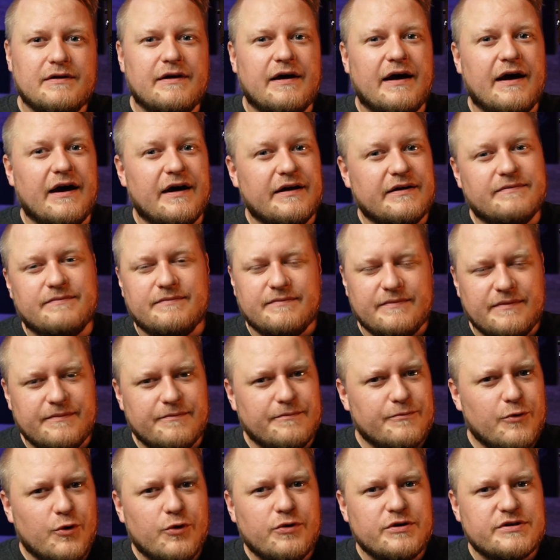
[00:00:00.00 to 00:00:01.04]
and
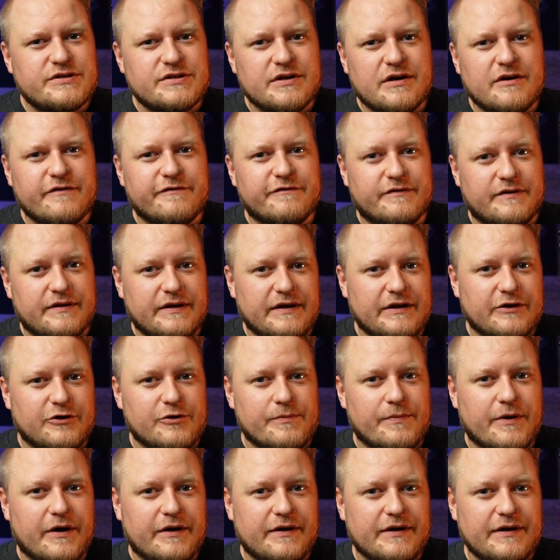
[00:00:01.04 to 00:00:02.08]
more soft in the
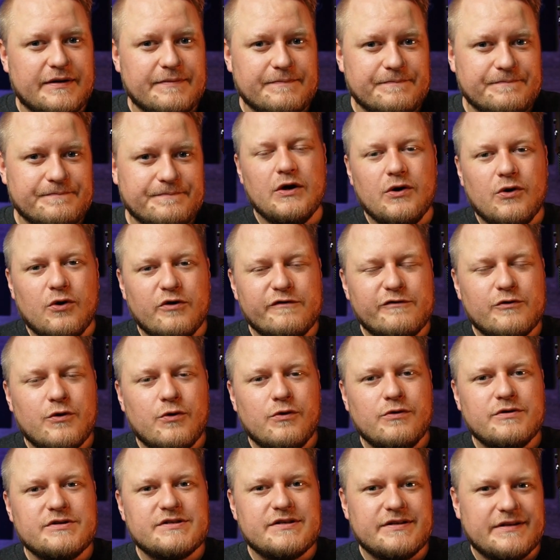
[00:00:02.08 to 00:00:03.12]
body. Of
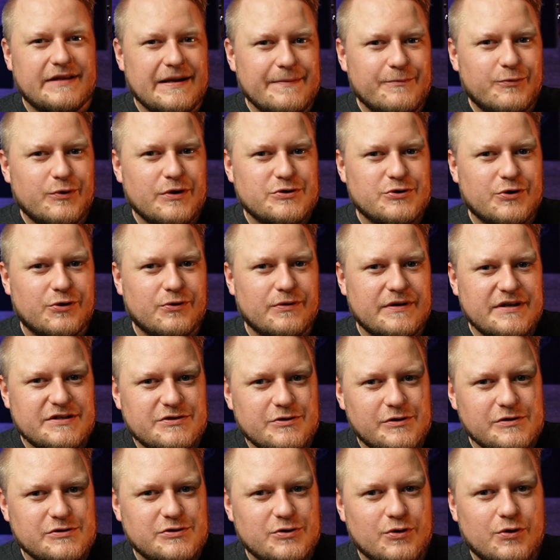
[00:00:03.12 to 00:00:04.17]
course, temperature is
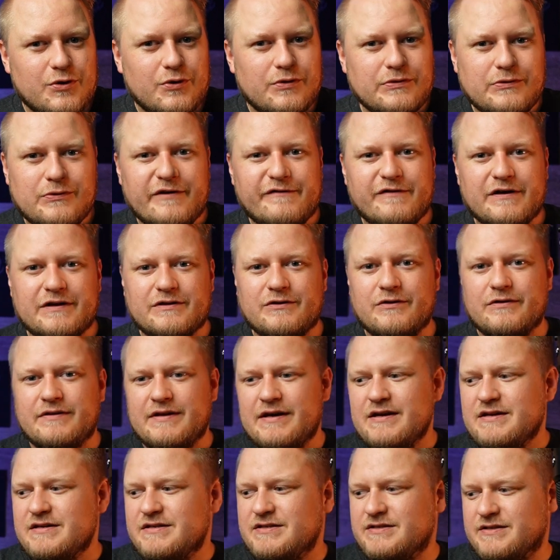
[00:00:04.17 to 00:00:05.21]
also going to affect the
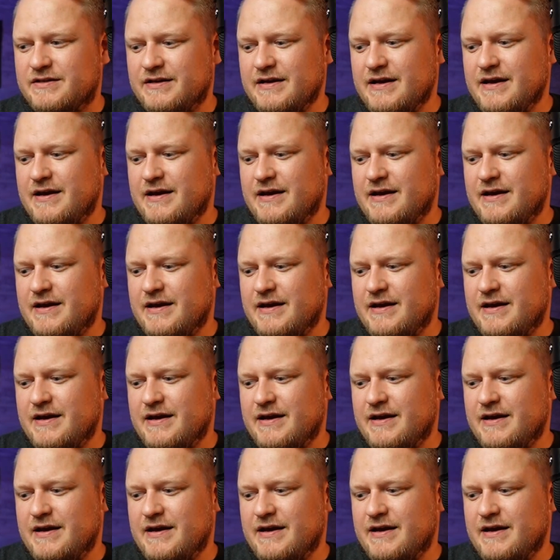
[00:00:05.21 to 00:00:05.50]
taste,